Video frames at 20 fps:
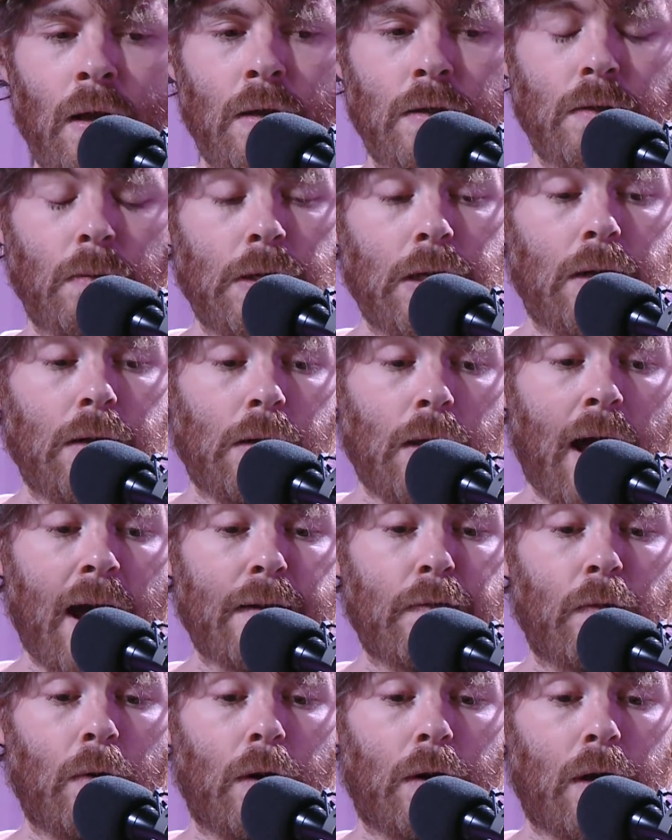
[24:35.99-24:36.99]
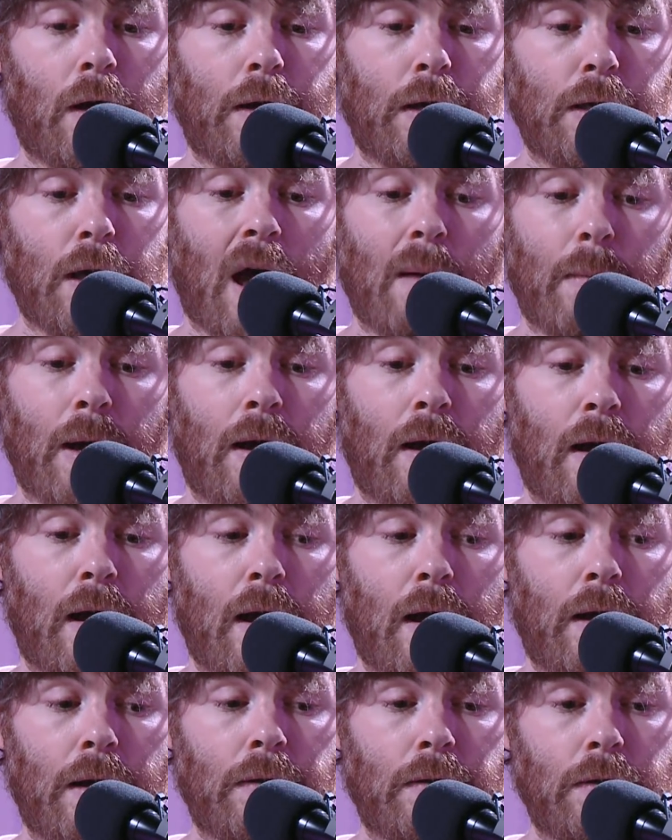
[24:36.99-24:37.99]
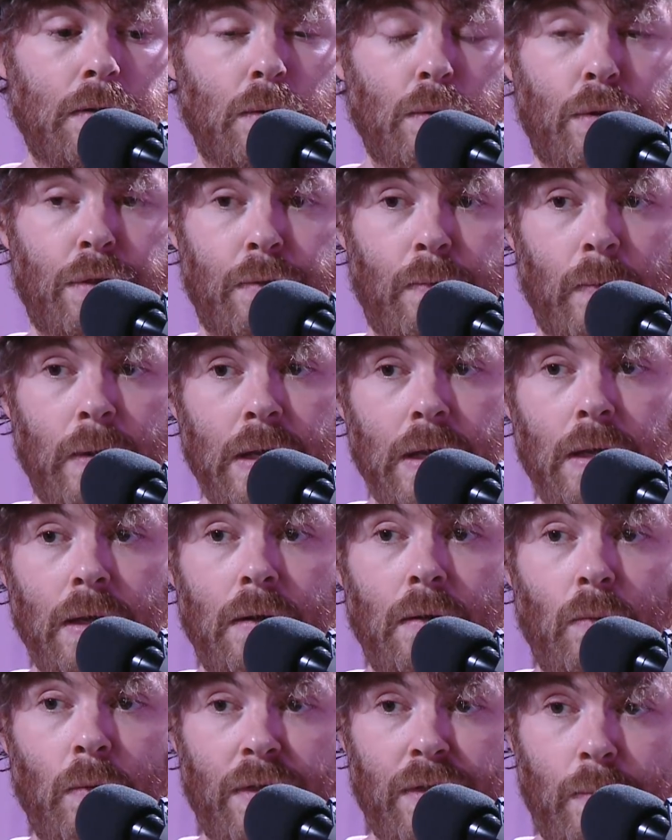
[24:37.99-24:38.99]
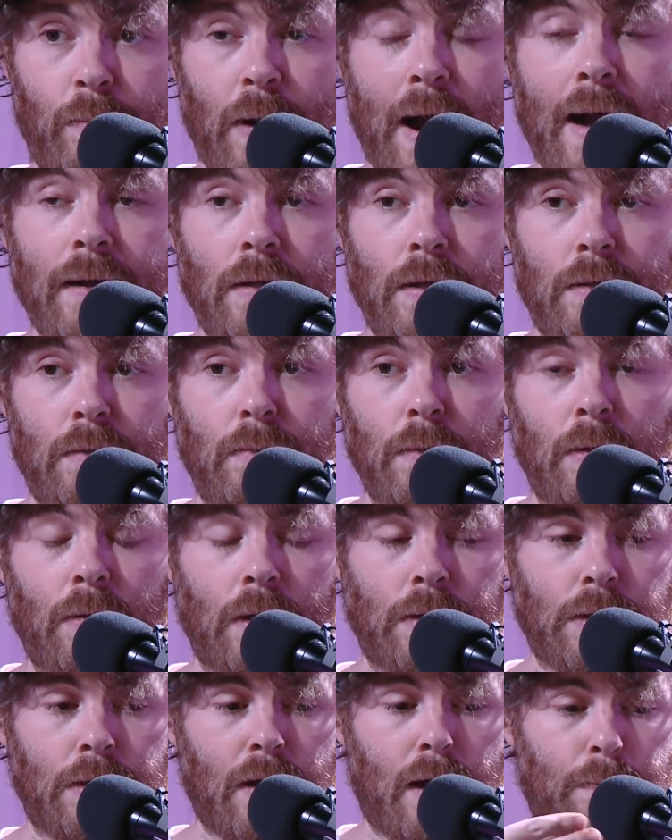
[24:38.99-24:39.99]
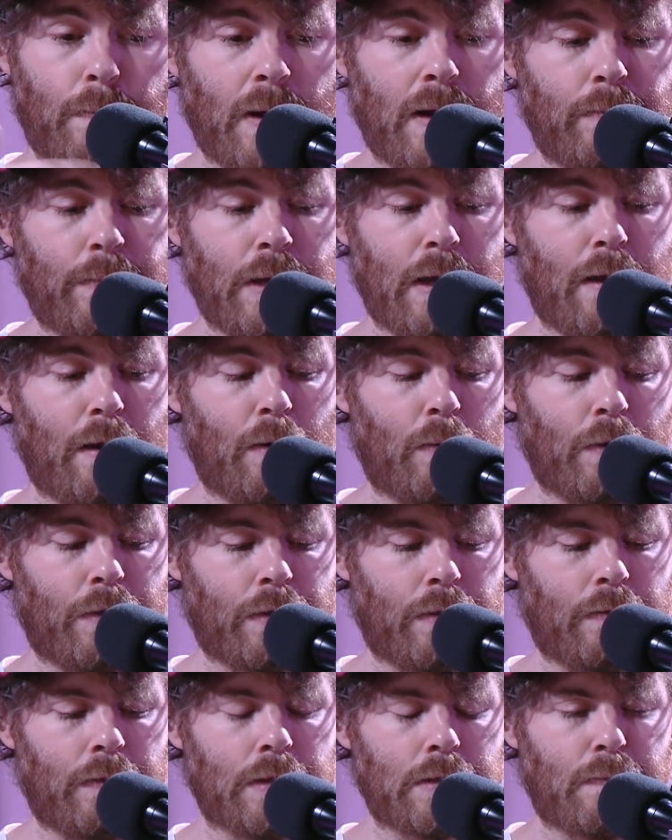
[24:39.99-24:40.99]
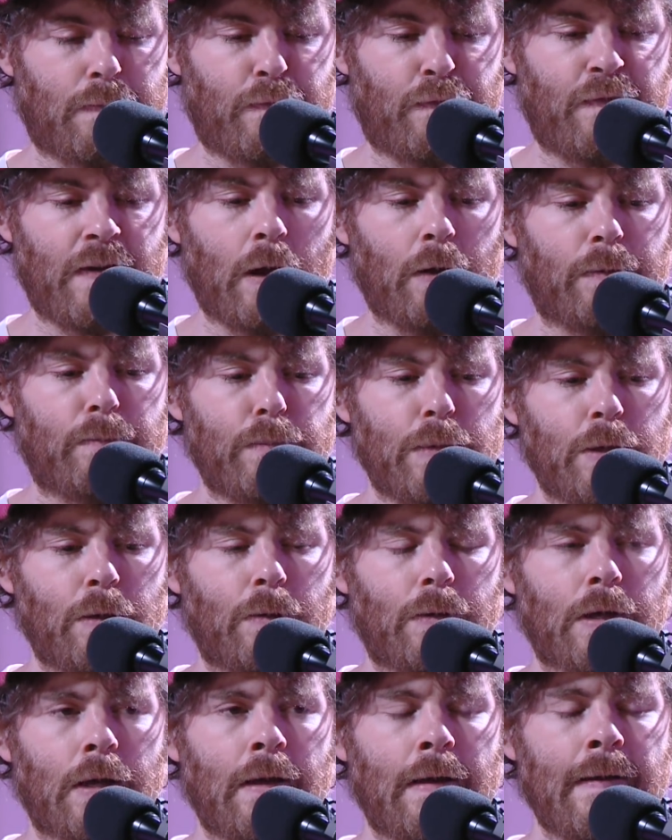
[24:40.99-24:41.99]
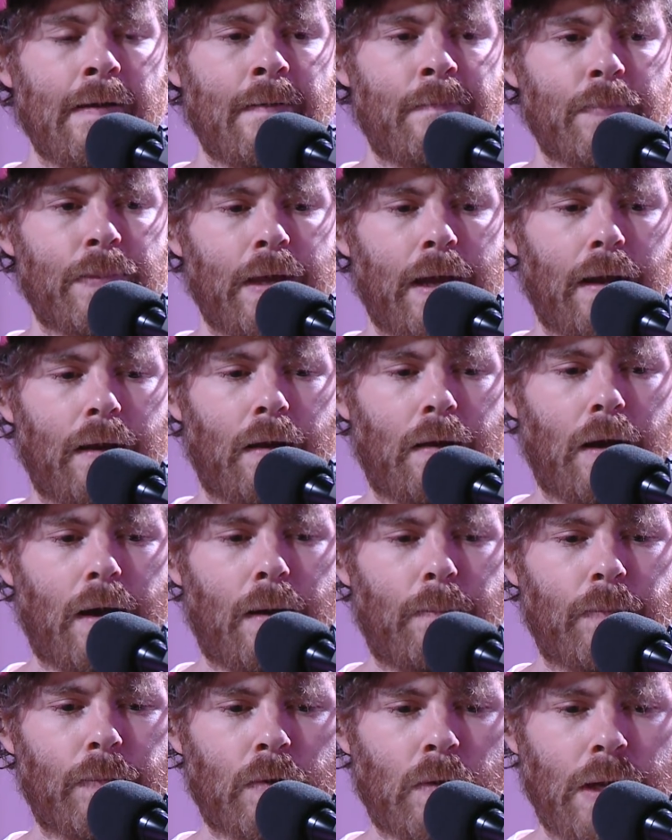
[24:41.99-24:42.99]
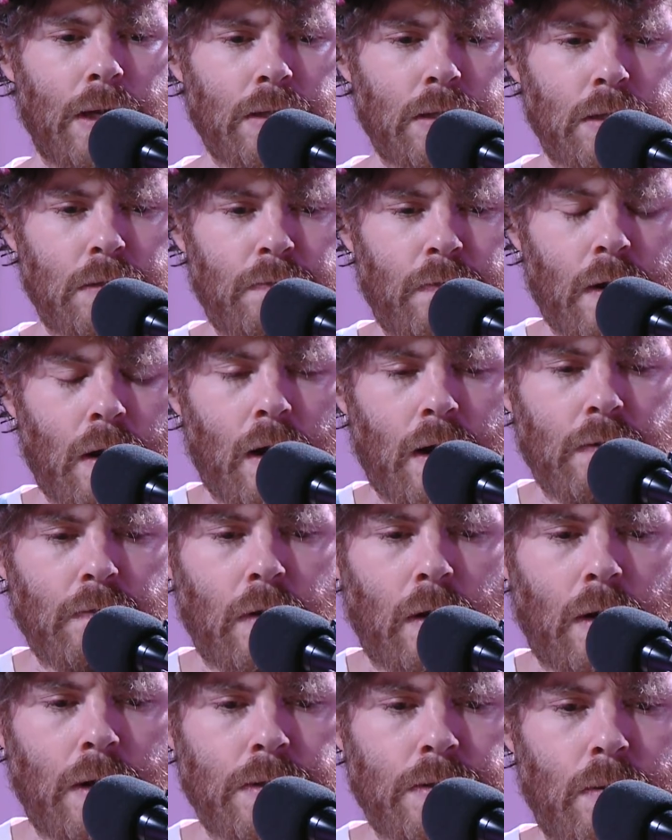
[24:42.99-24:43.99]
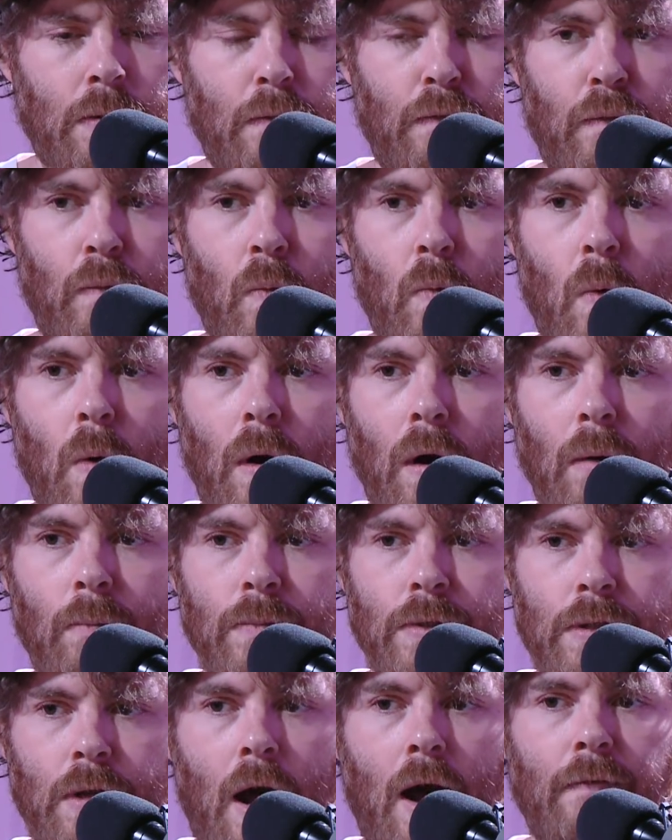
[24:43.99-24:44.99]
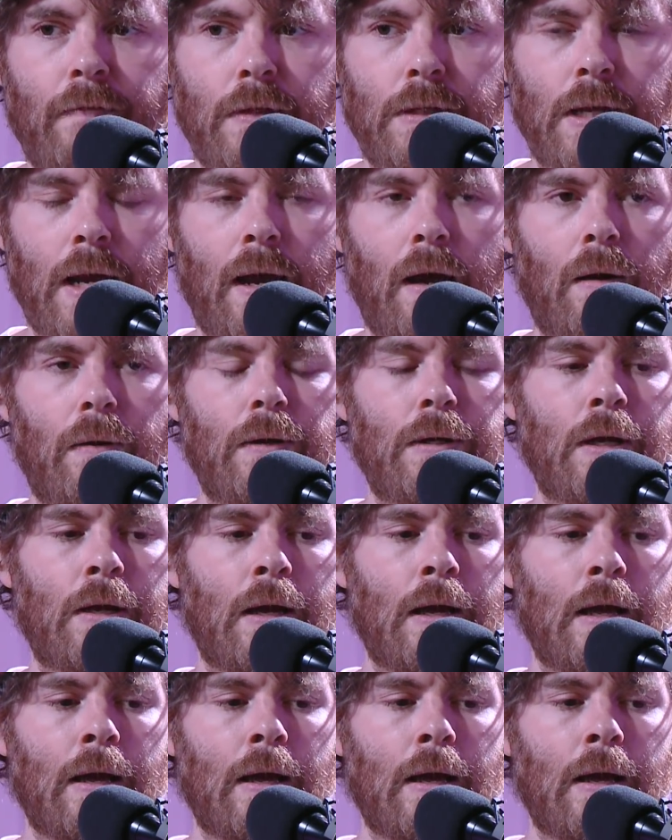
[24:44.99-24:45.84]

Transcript: So we did a lot of work on a Yamaha U3 with the practice mute. It's an upright piano with this felt mute that creates this very, very sort of warm, soft sound.